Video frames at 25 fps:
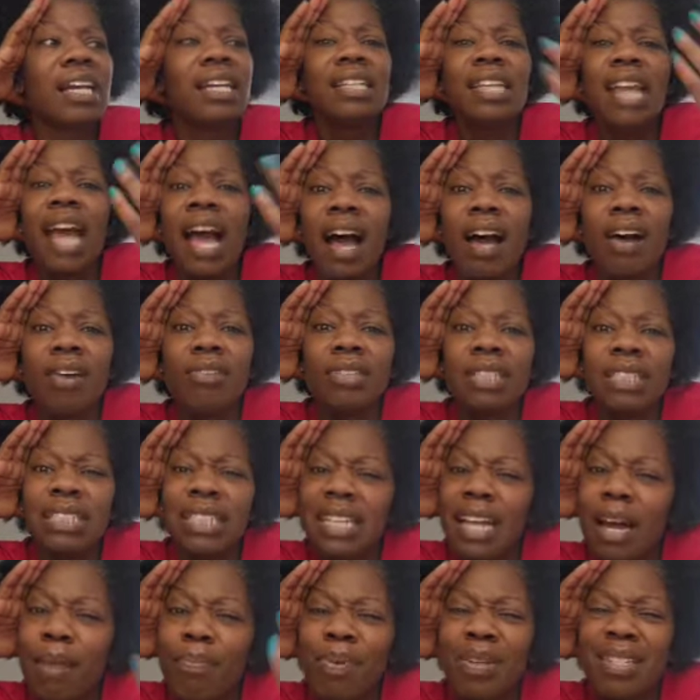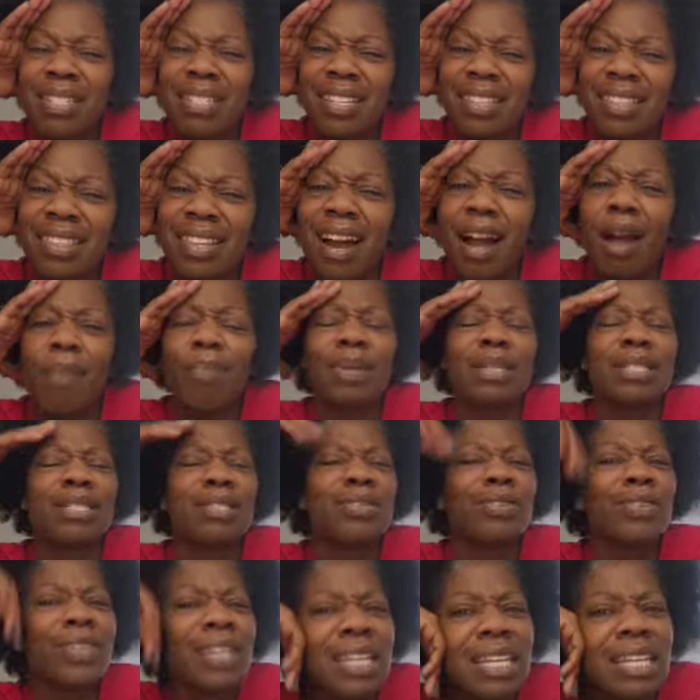Not only did I present the
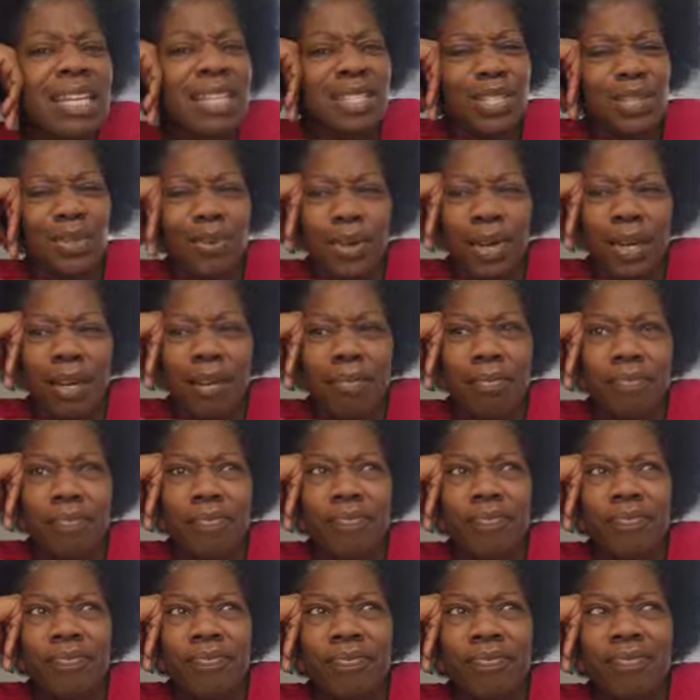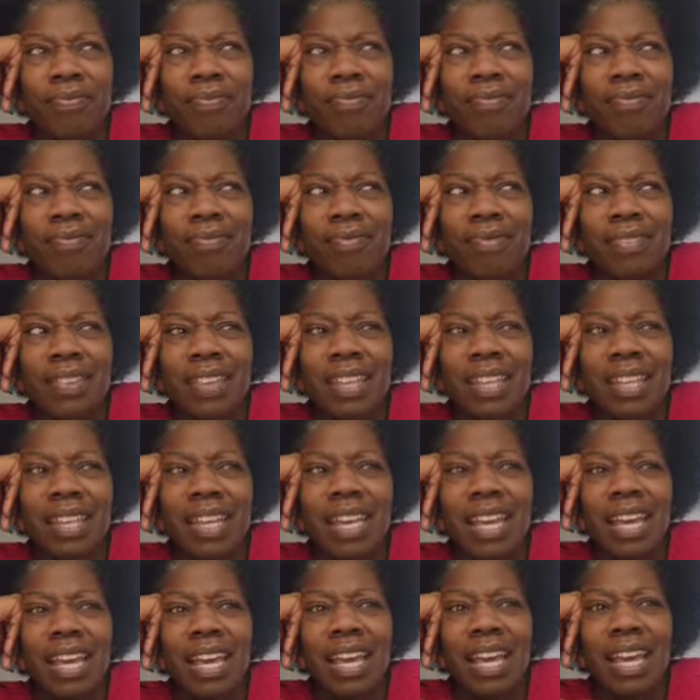opportunity to him,
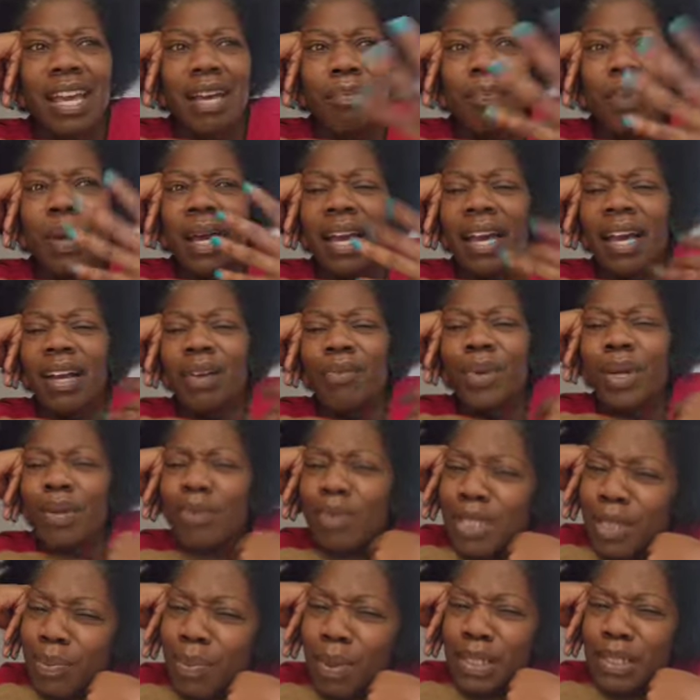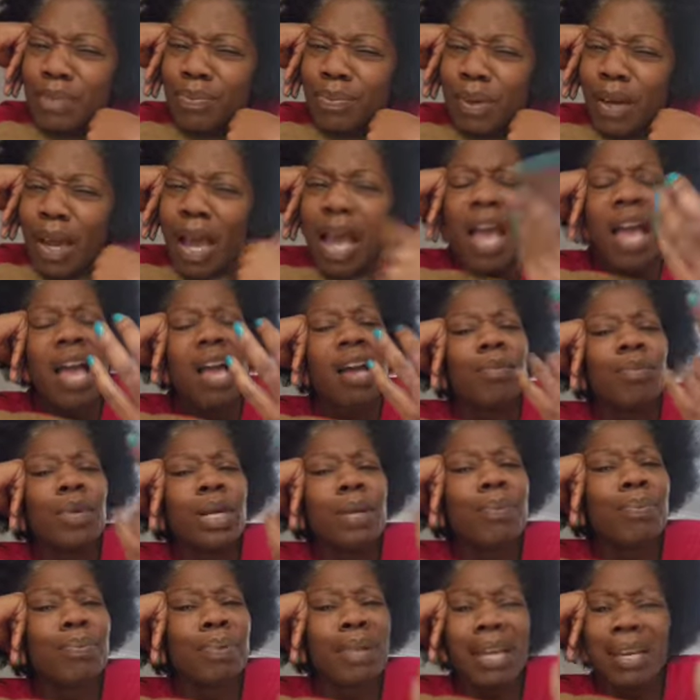but we were
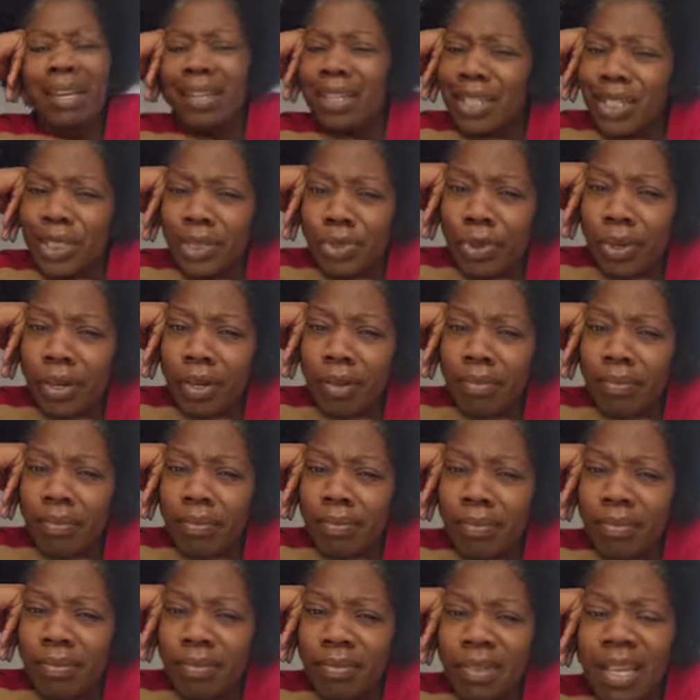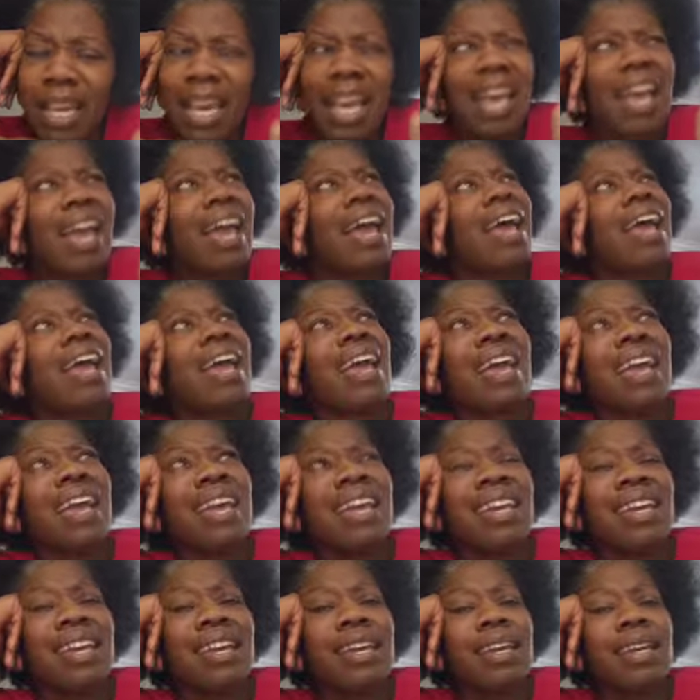planning a trip
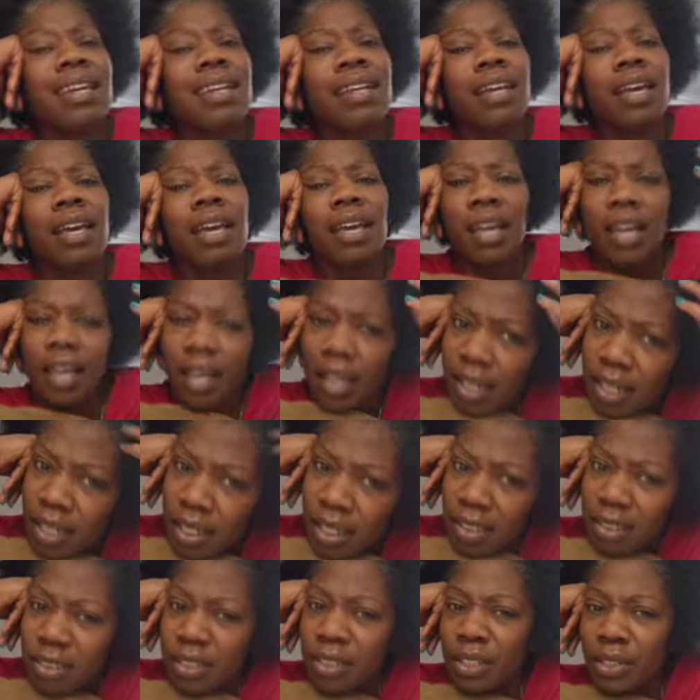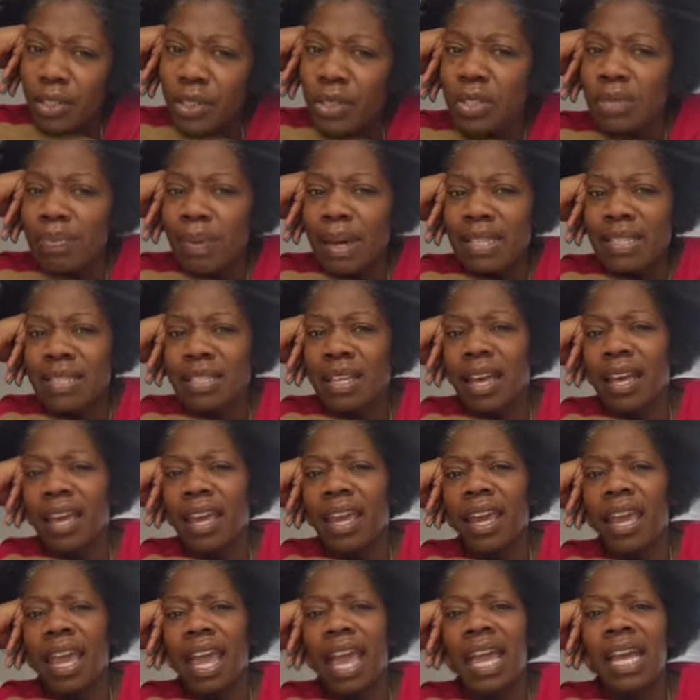and to use my
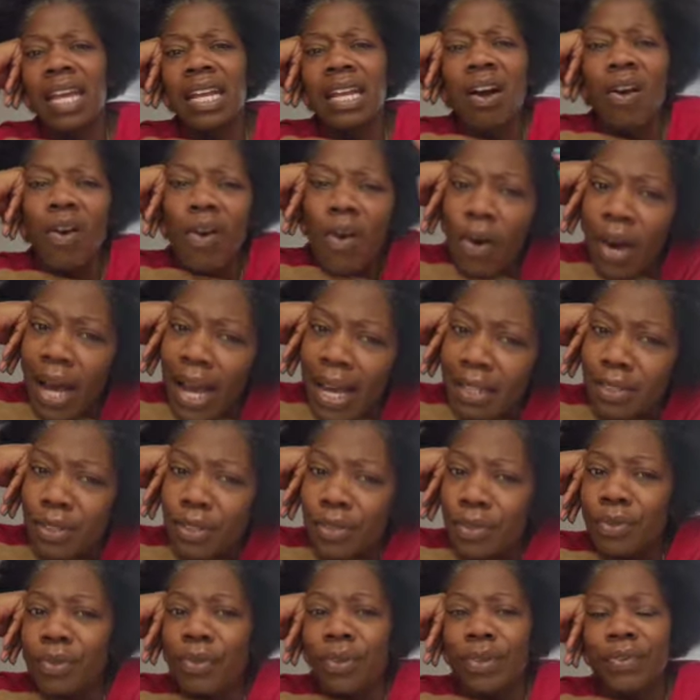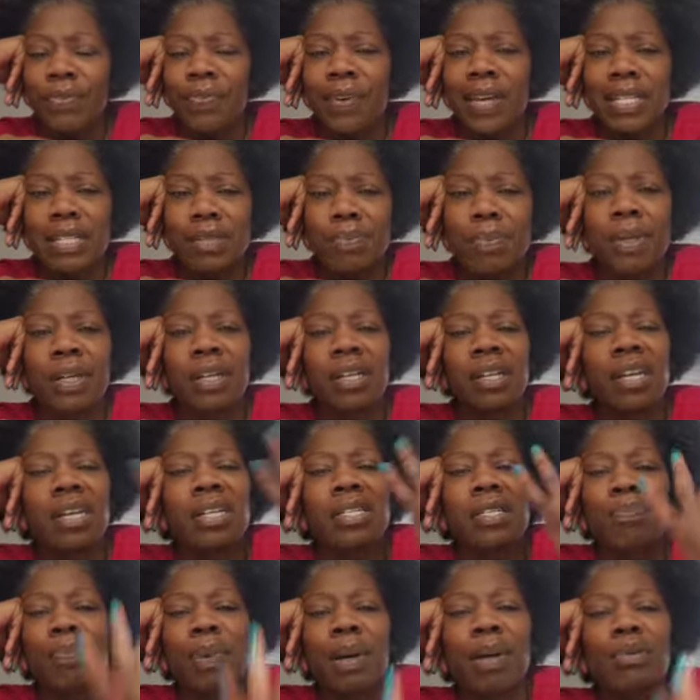site. And all I do on Facebook
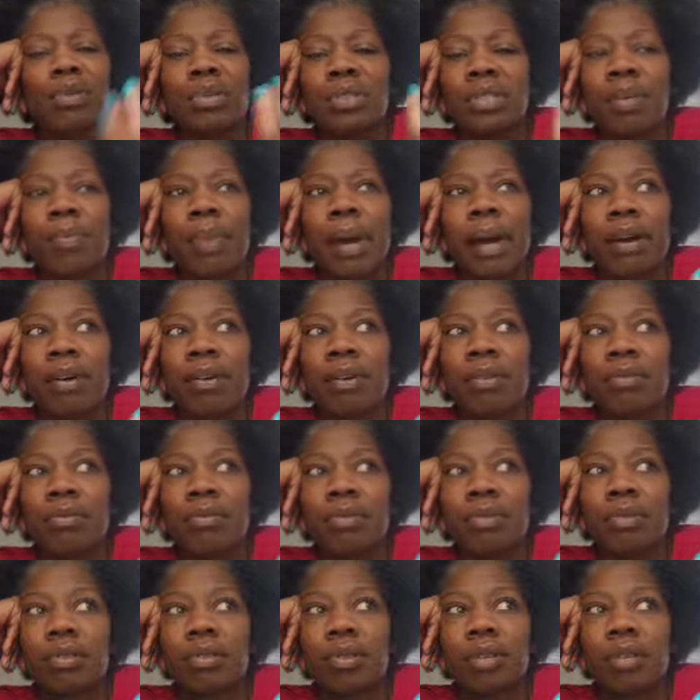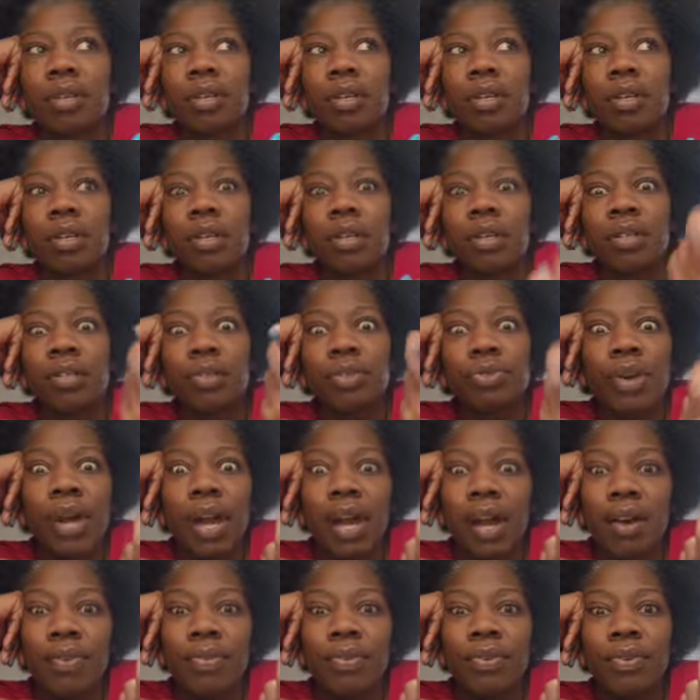is post about
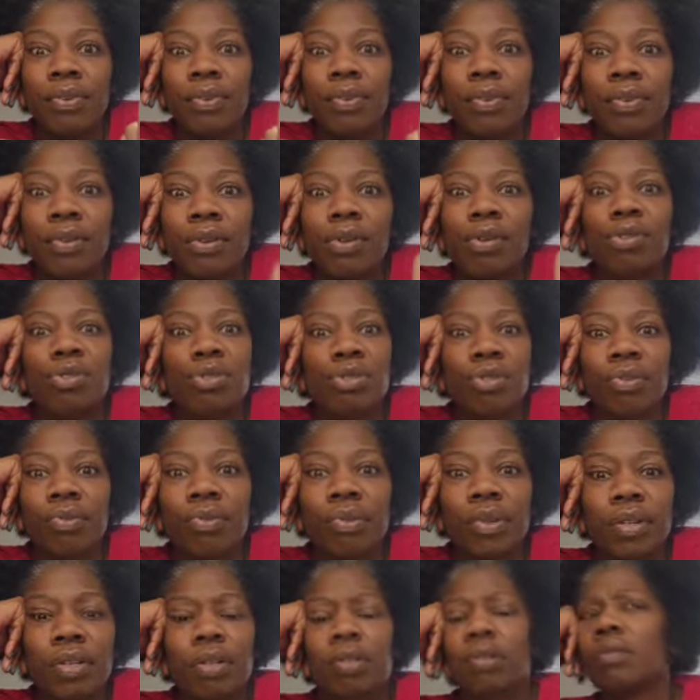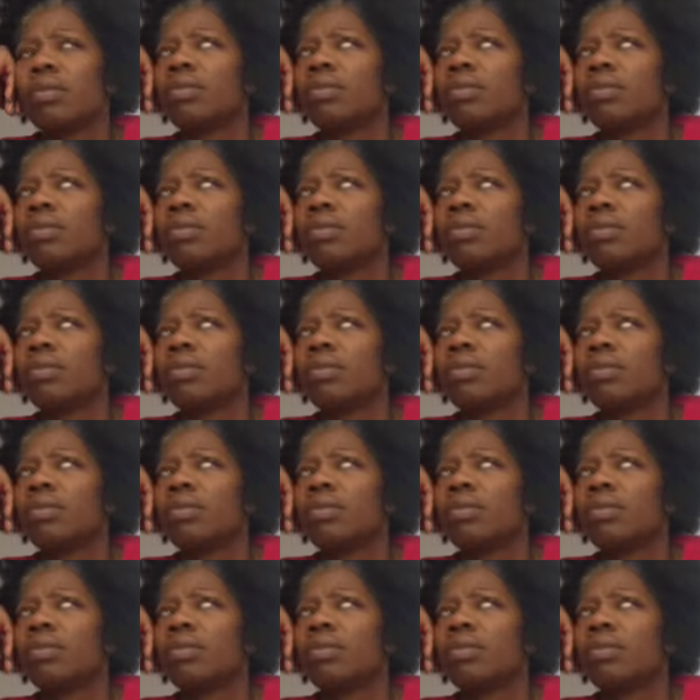travel or someone.